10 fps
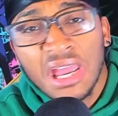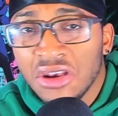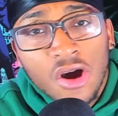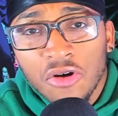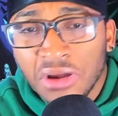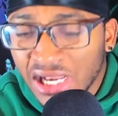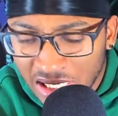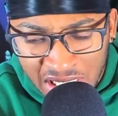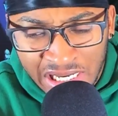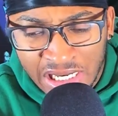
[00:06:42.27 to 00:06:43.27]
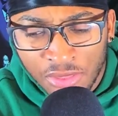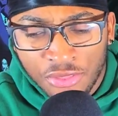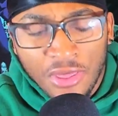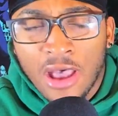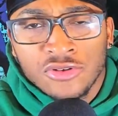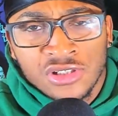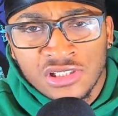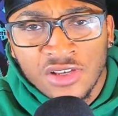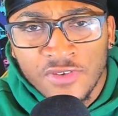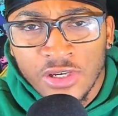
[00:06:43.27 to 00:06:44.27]
And no, he didn't need
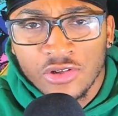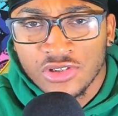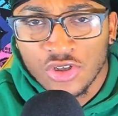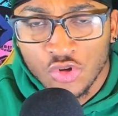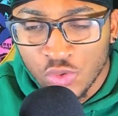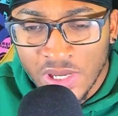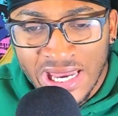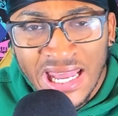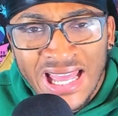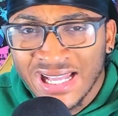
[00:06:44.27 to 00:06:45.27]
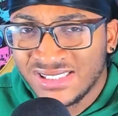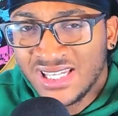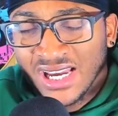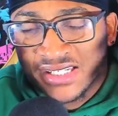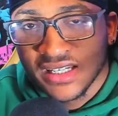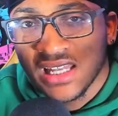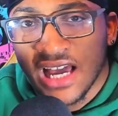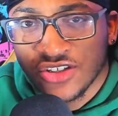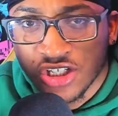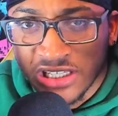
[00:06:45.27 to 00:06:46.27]
thousands of years to create a
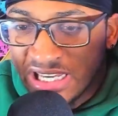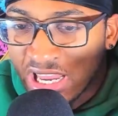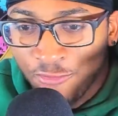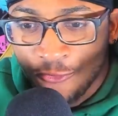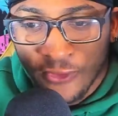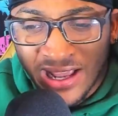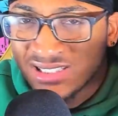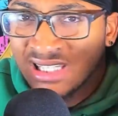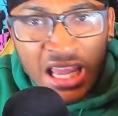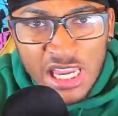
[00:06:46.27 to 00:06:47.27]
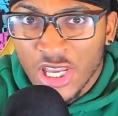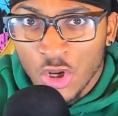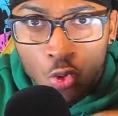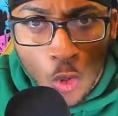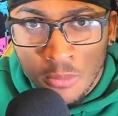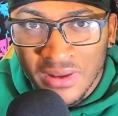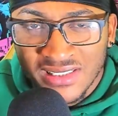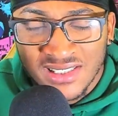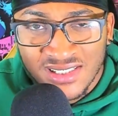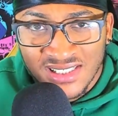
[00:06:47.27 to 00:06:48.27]
technologically advanced,
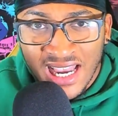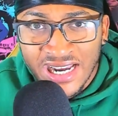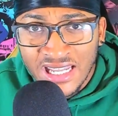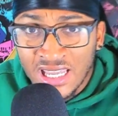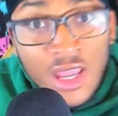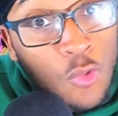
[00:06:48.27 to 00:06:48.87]
enormous society.